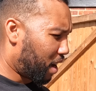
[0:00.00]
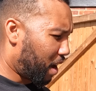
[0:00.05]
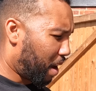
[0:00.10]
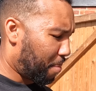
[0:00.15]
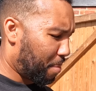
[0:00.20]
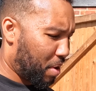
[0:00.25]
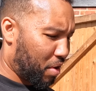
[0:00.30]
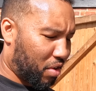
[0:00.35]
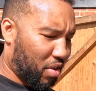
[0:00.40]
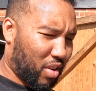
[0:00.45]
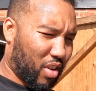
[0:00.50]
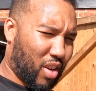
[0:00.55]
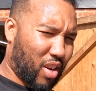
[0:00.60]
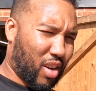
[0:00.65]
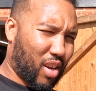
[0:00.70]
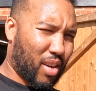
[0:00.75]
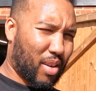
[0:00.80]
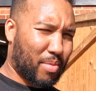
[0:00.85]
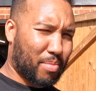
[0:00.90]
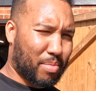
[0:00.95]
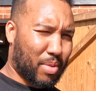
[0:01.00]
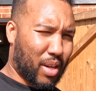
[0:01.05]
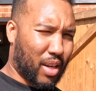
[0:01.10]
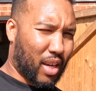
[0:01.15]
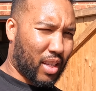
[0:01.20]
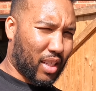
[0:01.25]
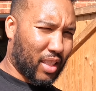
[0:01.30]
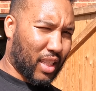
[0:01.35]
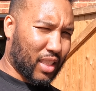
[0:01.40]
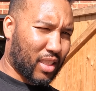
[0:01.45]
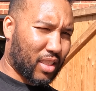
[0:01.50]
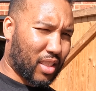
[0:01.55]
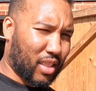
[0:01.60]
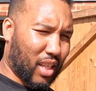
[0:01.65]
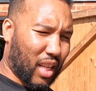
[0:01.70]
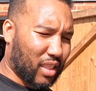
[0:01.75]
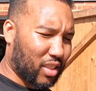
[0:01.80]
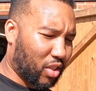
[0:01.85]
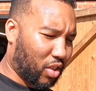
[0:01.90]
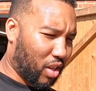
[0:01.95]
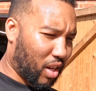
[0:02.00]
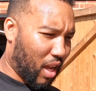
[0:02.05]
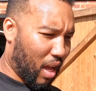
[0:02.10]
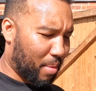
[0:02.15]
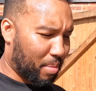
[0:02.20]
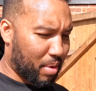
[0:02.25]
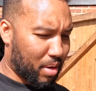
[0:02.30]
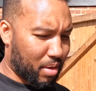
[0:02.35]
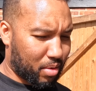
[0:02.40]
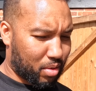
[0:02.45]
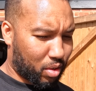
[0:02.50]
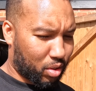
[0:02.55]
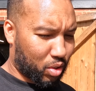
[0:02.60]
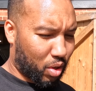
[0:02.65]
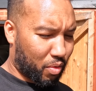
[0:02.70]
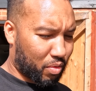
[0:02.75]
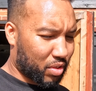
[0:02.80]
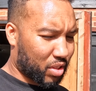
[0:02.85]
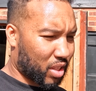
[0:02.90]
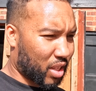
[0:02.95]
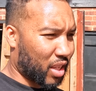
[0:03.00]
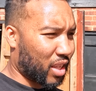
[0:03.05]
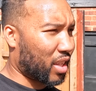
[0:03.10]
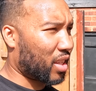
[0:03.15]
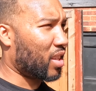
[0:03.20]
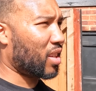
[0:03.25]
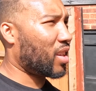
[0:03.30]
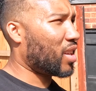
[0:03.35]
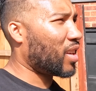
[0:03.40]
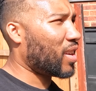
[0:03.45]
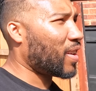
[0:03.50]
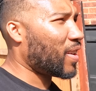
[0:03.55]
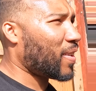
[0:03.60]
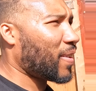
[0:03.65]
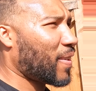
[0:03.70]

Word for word: American car, but that's that's not gonna happen because obviously.